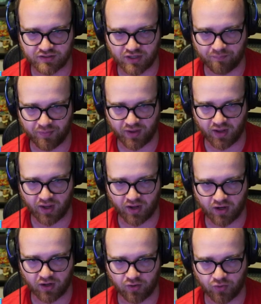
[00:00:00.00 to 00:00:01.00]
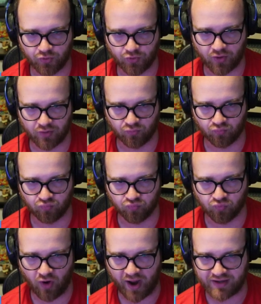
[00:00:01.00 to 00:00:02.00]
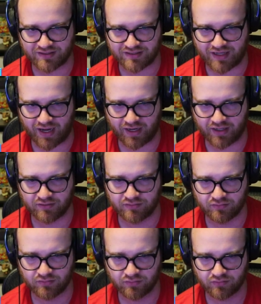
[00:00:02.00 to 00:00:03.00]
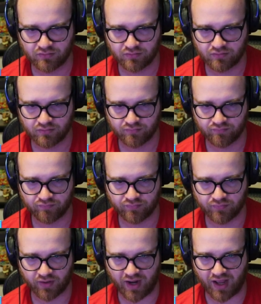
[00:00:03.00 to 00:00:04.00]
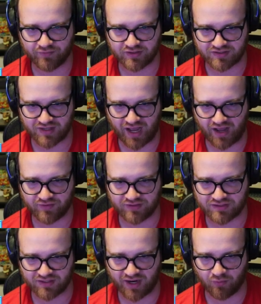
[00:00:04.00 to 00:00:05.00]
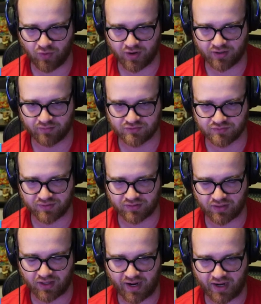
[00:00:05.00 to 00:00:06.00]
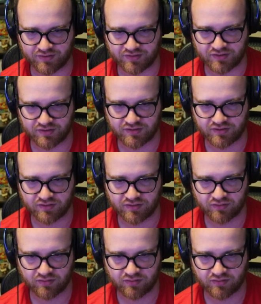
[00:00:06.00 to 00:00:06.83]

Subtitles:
up in the right side. And obviously I want him to be last.